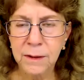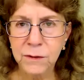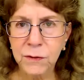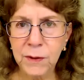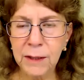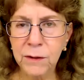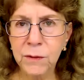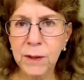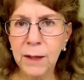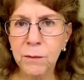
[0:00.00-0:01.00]
so that
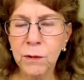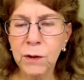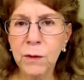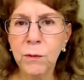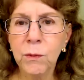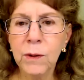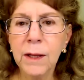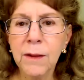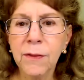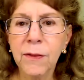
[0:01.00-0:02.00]
you can work
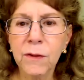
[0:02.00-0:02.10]
with